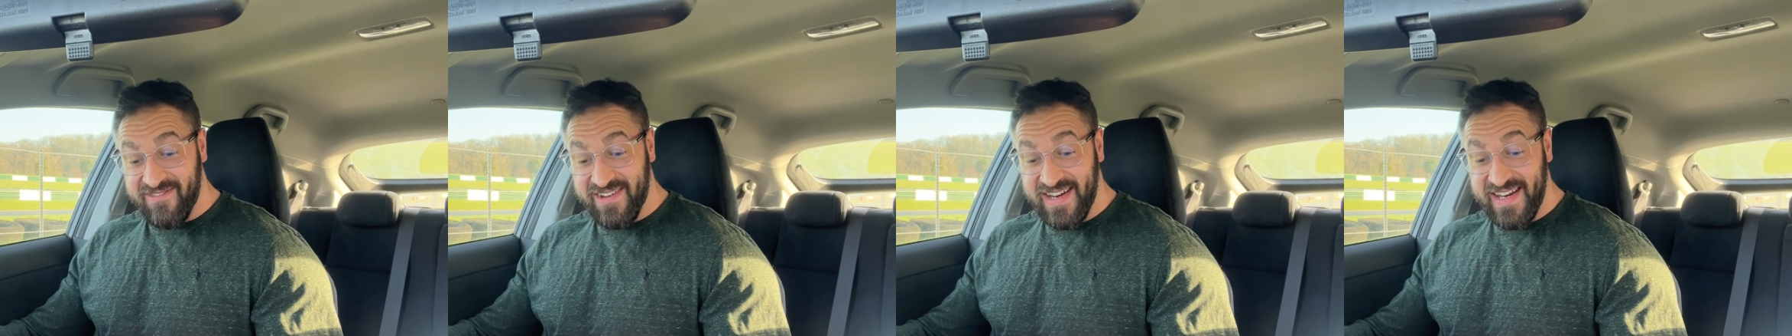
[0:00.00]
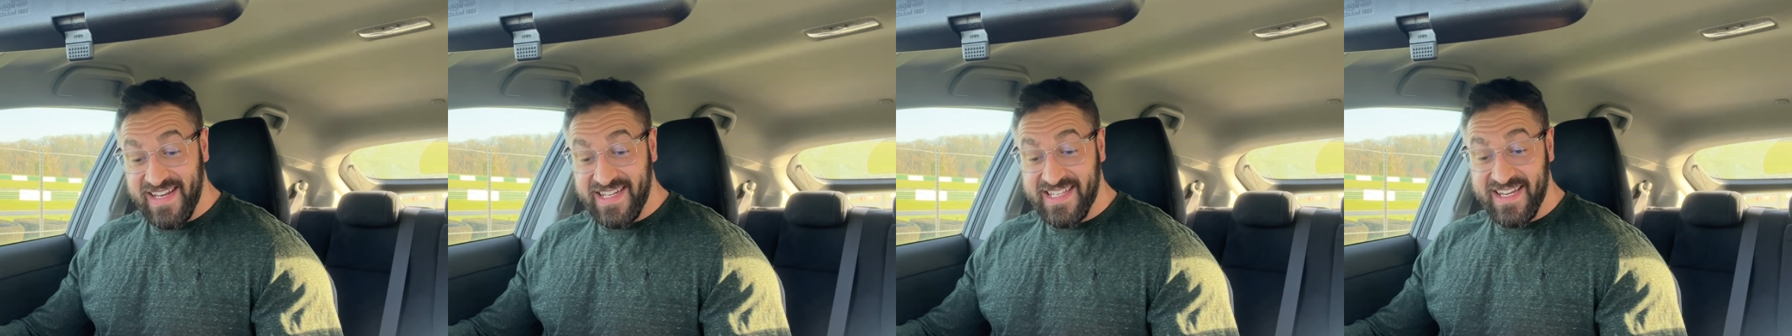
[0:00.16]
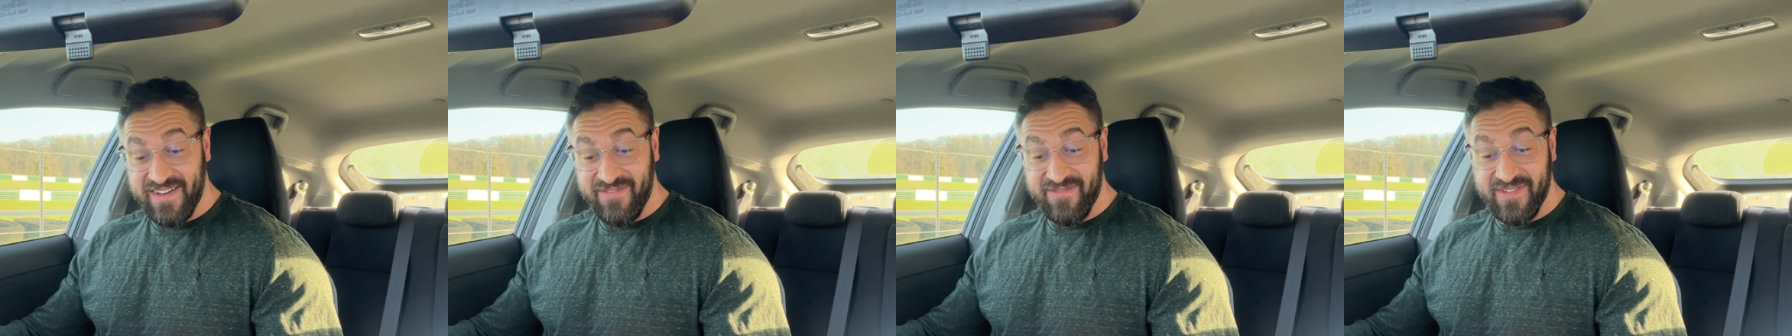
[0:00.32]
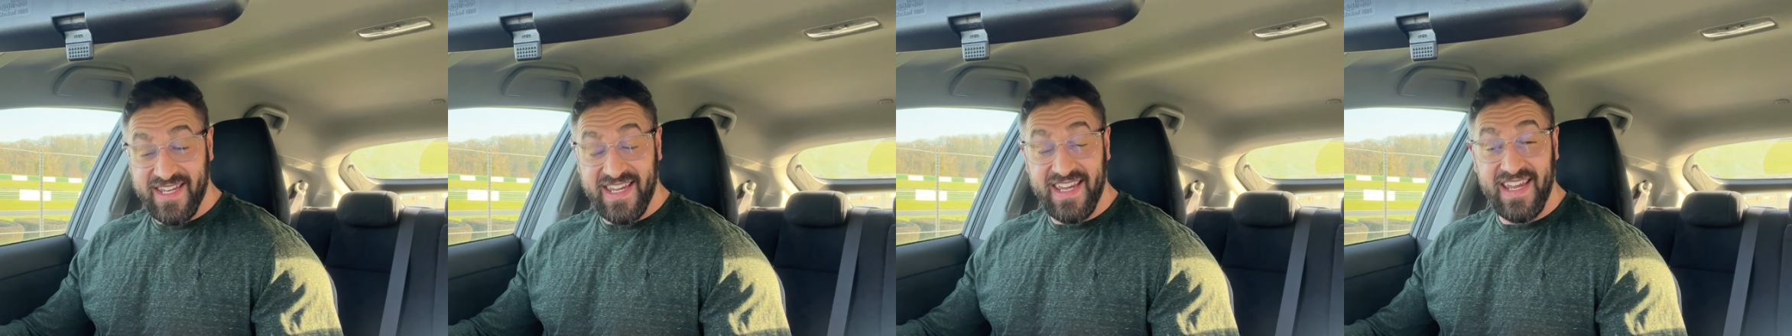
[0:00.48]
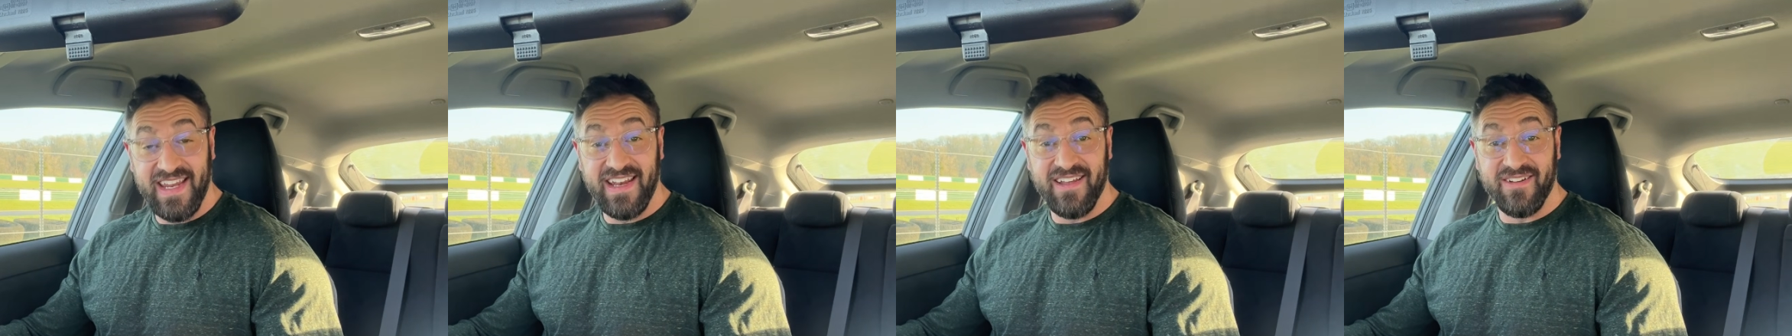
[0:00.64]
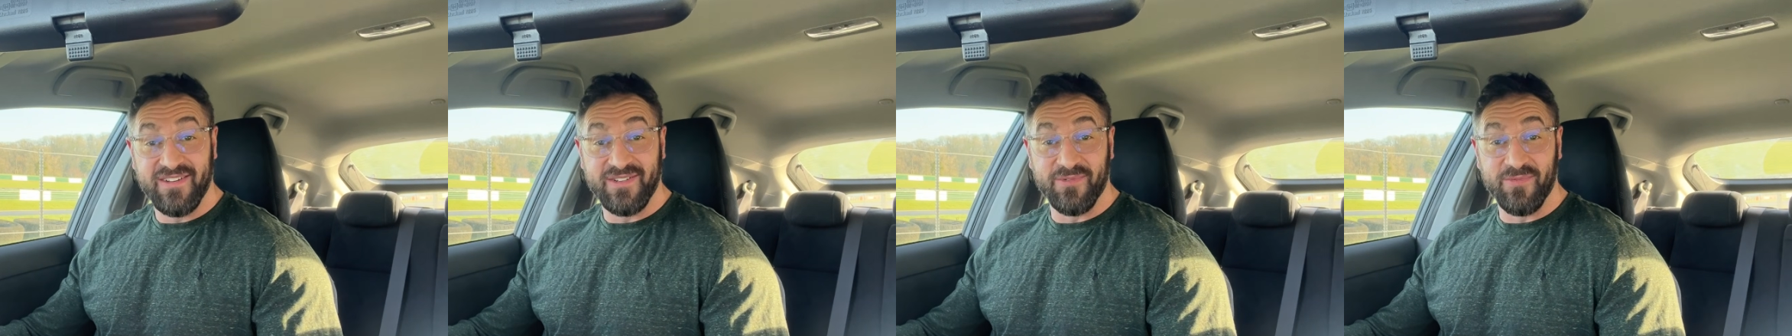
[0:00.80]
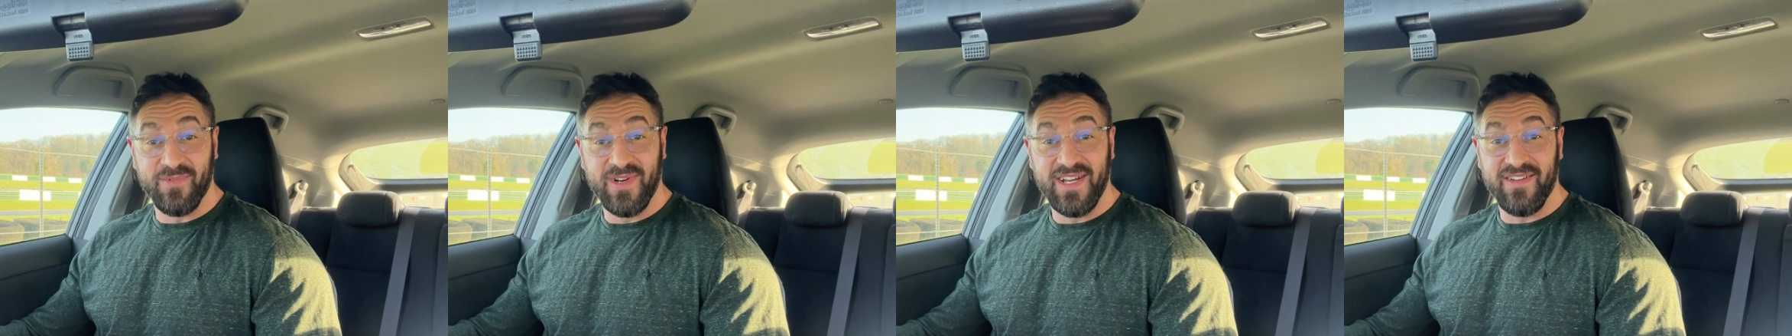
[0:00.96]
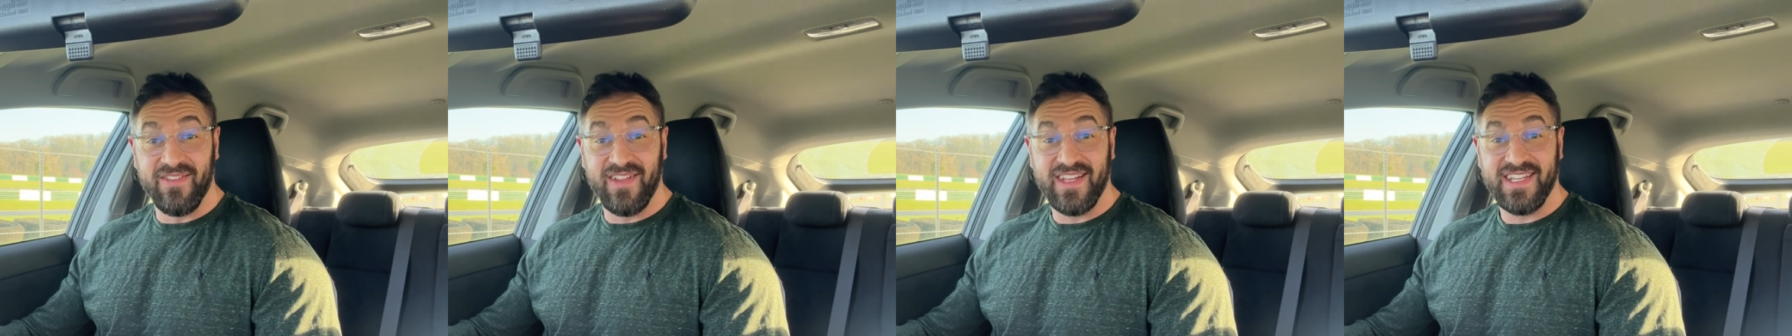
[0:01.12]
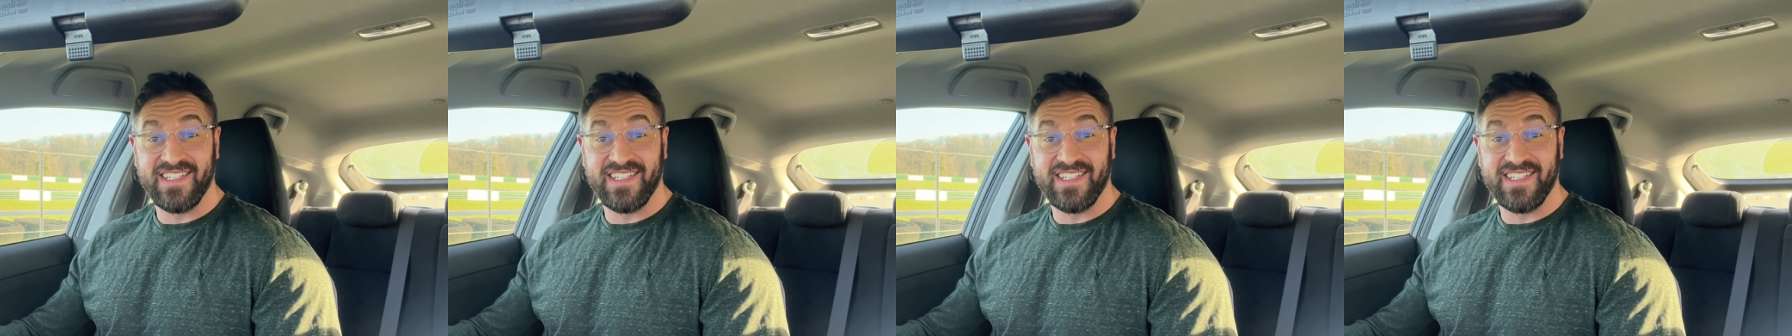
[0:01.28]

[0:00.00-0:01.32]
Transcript: nearly 7 kilos a wheel.